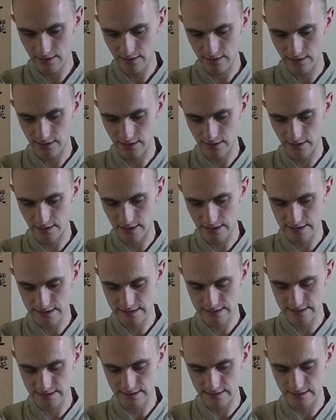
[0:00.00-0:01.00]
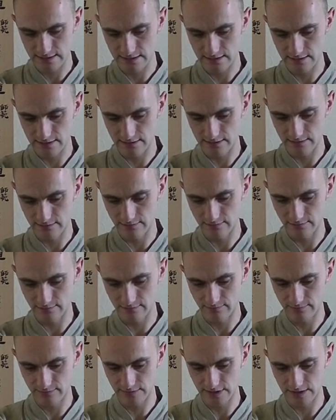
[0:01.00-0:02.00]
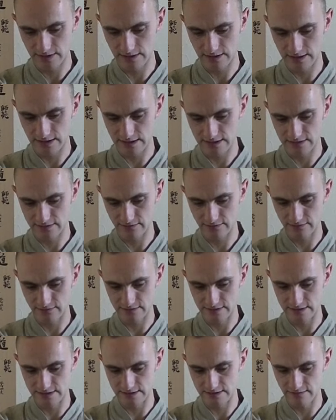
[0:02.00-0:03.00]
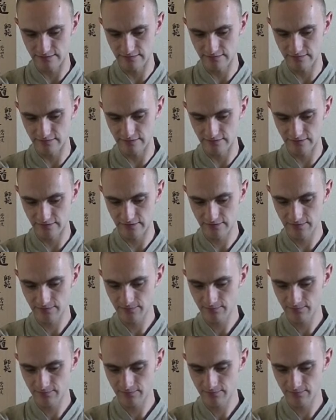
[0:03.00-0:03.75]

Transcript: And then next, the last one, which is the fifth.